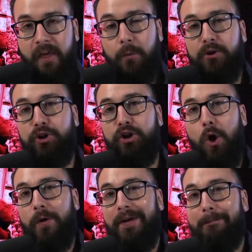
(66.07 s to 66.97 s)
That was
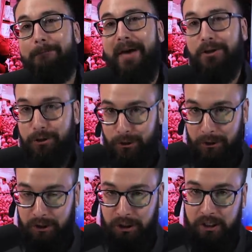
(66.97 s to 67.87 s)
Jodie
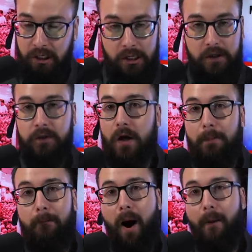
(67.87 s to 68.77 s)
Meschuk. She is
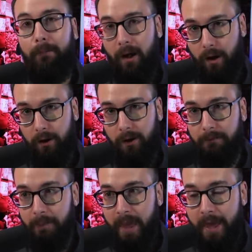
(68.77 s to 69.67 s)
a mom blogger,